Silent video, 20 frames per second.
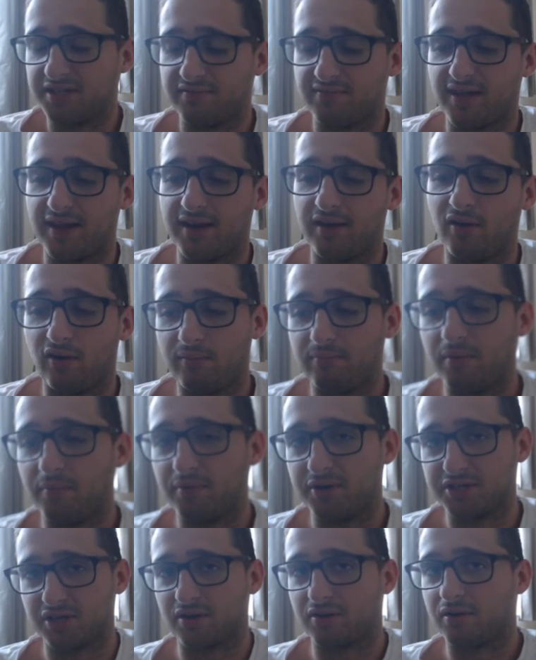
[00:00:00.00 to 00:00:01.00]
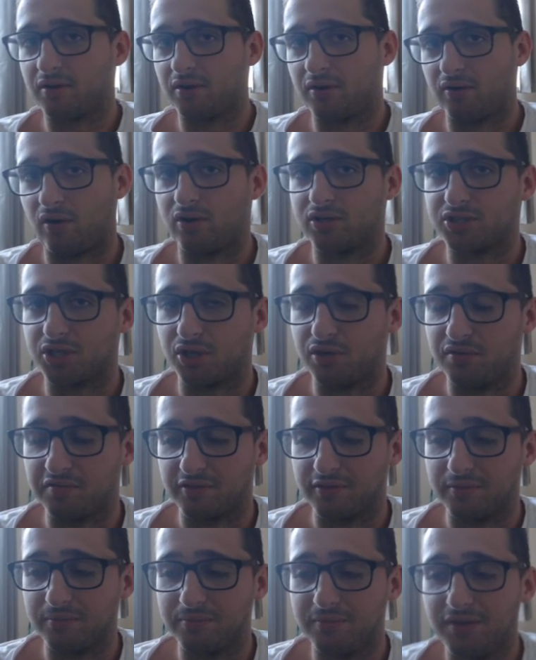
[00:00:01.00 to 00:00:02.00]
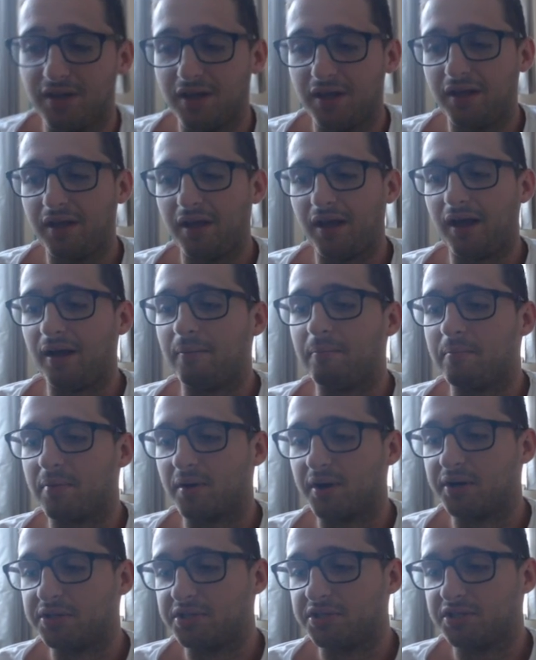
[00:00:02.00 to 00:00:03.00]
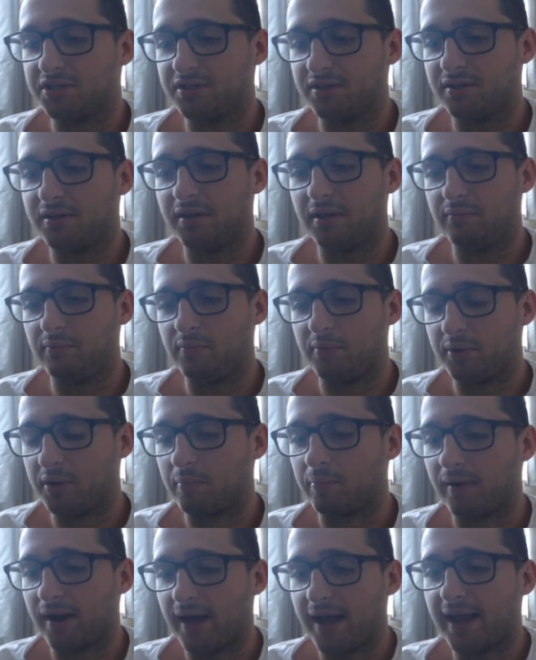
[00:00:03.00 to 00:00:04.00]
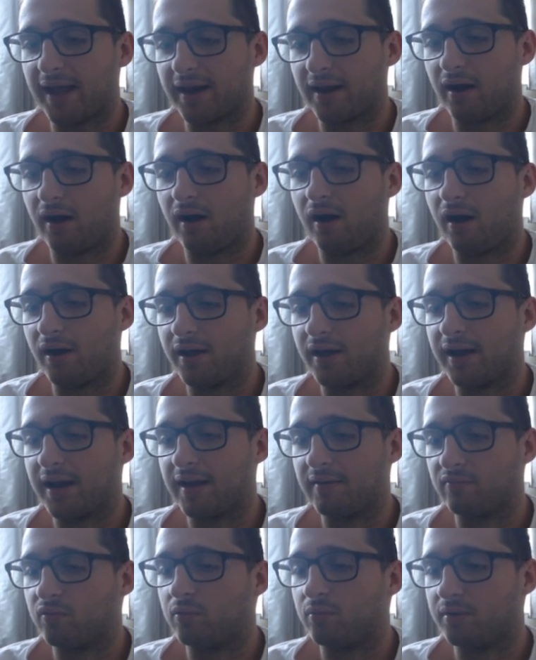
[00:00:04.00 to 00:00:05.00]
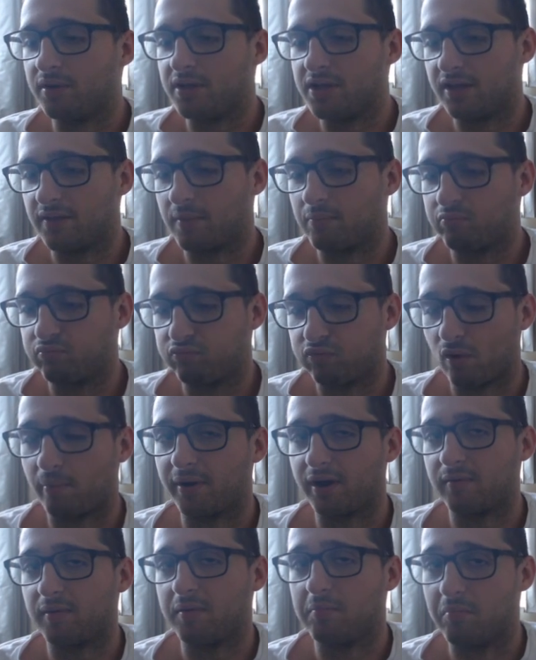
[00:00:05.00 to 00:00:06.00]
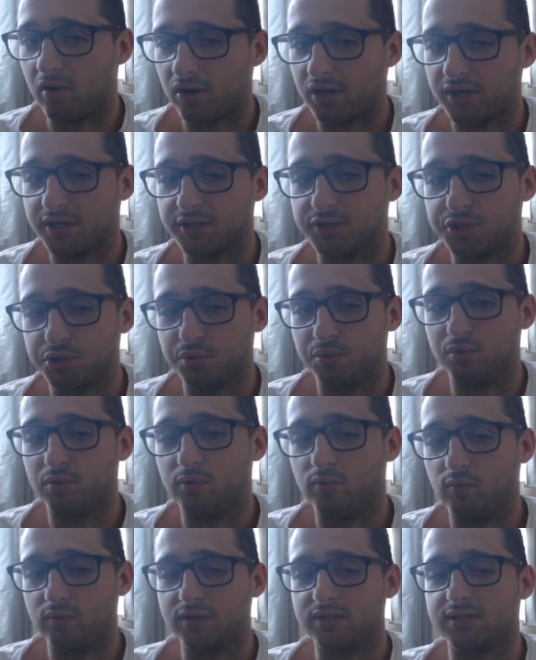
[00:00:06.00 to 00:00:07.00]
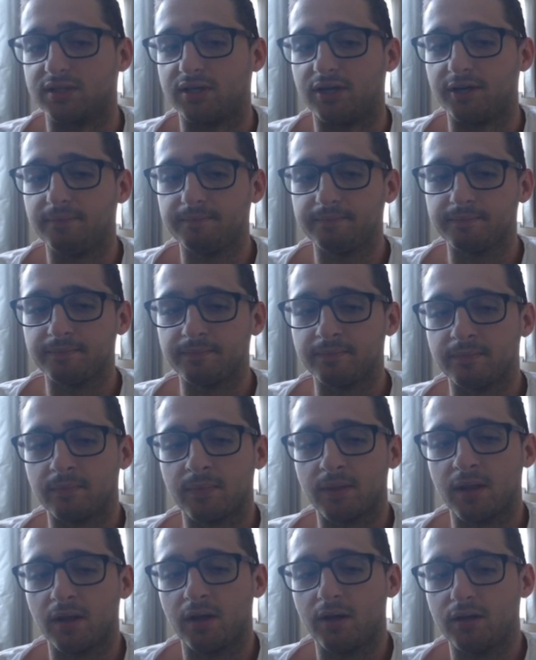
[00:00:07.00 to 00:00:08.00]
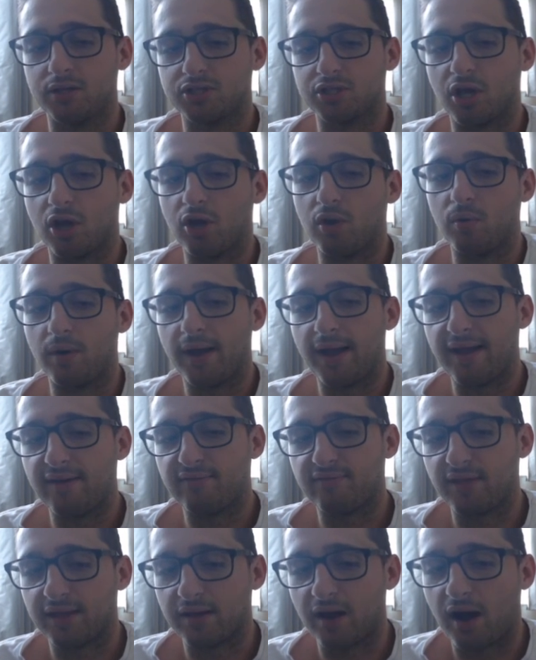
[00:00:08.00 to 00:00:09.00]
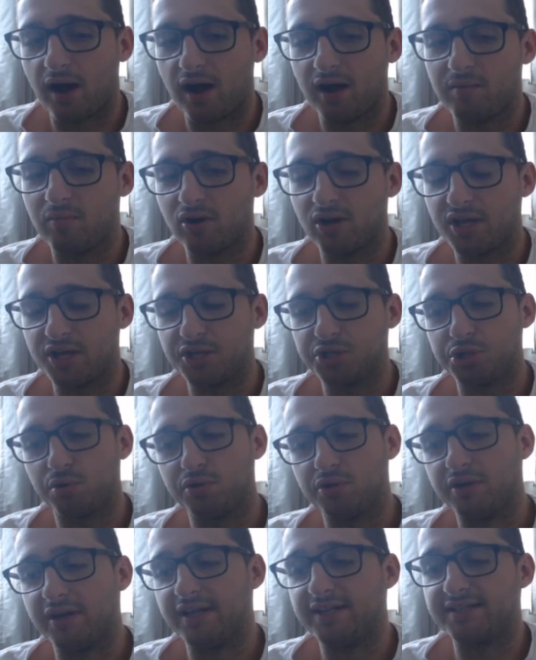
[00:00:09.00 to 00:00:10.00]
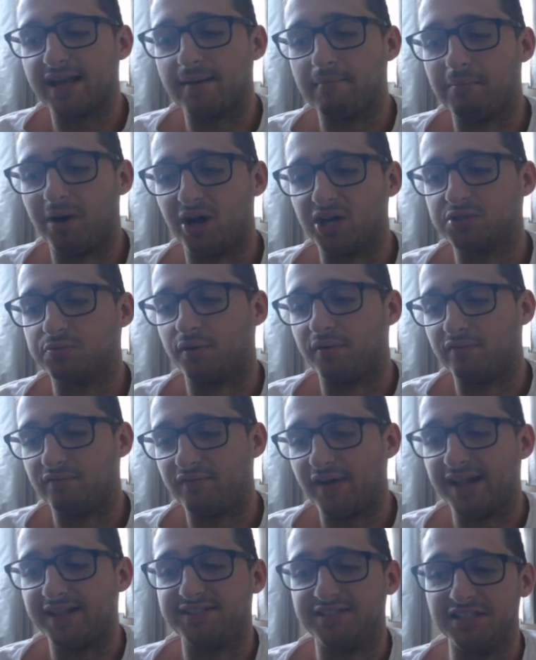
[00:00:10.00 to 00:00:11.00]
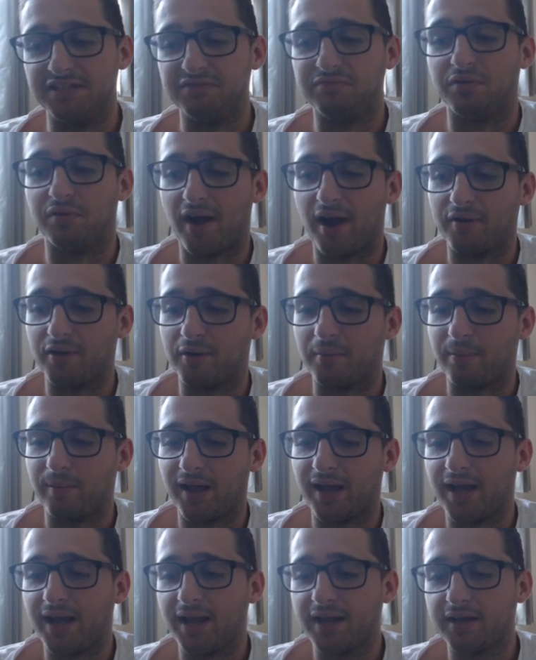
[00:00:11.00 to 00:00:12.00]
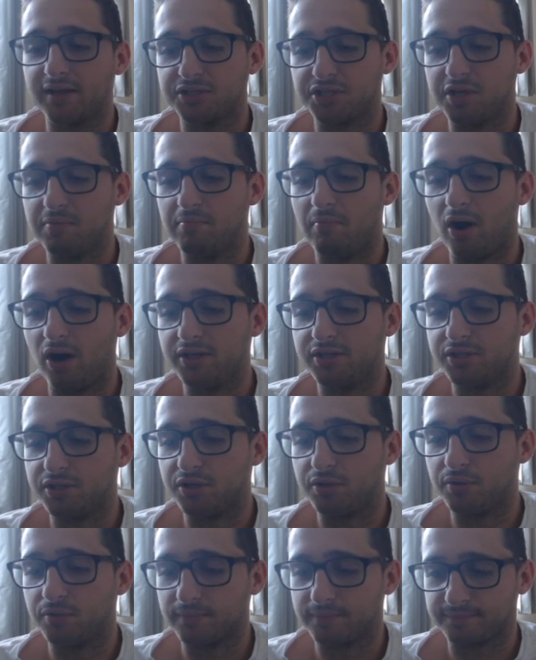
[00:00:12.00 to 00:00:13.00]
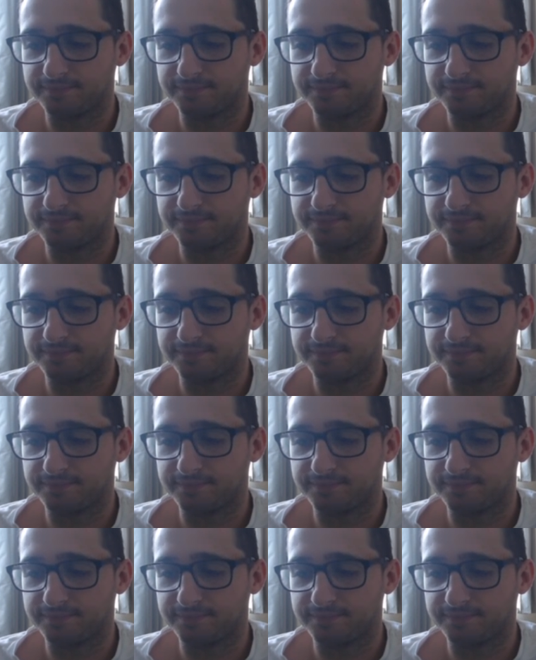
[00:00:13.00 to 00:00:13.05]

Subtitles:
if they're not, but we're just going to gloss over them because when you're playing at a higher level, they're probably going to be mollying short all the time. So if they are mollying short, you need to get much more inventive with how you're playing. So you might do,